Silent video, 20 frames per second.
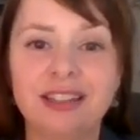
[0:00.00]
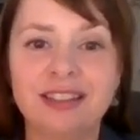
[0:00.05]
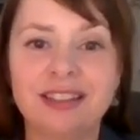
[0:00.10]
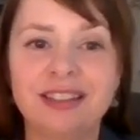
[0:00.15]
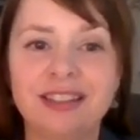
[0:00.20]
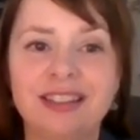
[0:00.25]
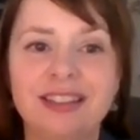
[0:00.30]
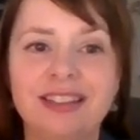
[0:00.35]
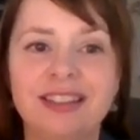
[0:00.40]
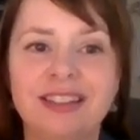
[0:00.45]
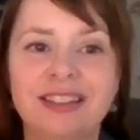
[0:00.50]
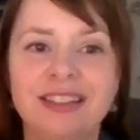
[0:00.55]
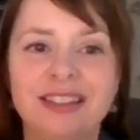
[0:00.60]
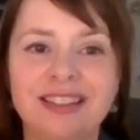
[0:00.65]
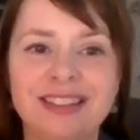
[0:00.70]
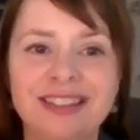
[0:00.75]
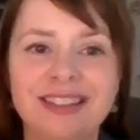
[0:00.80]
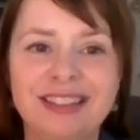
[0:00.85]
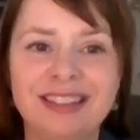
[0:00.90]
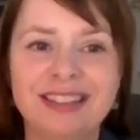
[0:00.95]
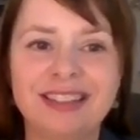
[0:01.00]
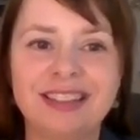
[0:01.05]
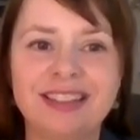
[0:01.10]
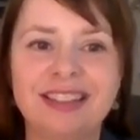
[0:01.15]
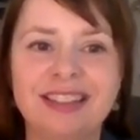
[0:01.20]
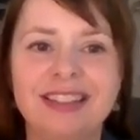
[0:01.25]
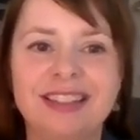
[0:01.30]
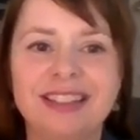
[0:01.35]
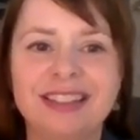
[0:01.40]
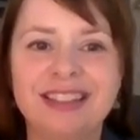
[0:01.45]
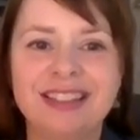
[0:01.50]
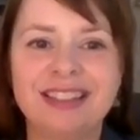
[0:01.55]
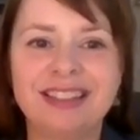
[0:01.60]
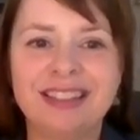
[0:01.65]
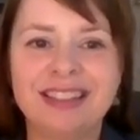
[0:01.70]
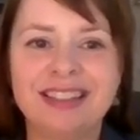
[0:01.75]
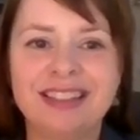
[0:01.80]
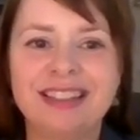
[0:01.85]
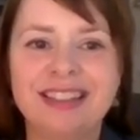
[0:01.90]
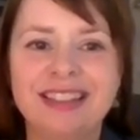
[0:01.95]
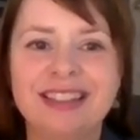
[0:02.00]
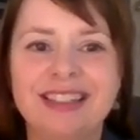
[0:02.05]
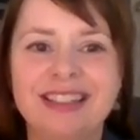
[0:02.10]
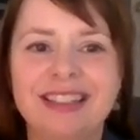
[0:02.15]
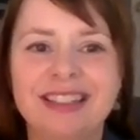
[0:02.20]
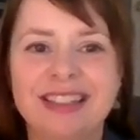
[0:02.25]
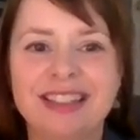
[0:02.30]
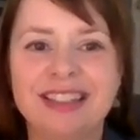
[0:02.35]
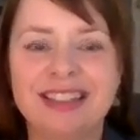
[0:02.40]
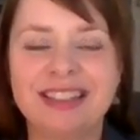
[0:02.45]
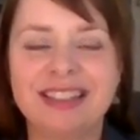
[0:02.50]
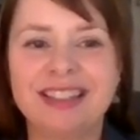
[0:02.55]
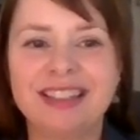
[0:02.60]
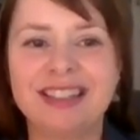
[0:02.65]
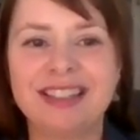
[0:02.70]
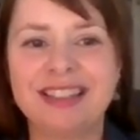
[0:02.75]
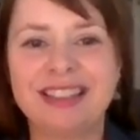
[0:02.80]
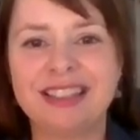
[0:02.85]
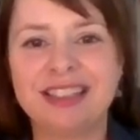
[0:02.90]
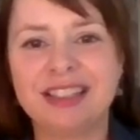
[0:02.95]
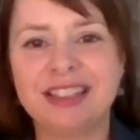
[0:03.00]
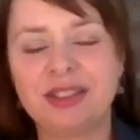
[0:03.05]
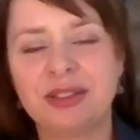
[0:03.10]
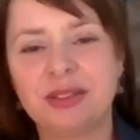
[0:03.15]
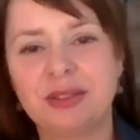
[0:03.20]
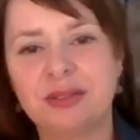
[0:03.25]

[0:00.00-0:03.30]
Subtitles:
This person isn't speaking.